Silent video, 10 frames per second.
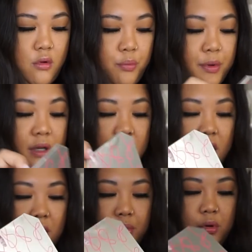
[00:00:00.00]
open it
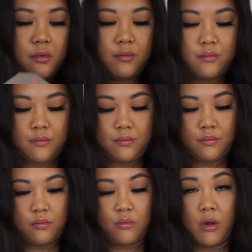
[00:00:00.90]
up,
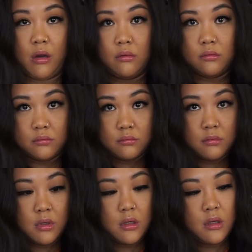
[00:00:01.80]
wow,
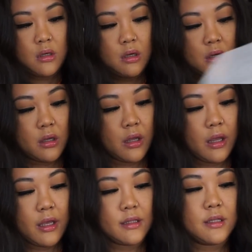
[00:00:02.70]

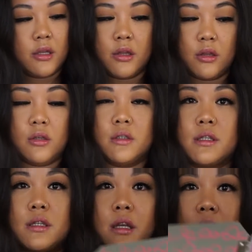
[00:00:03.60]
it looks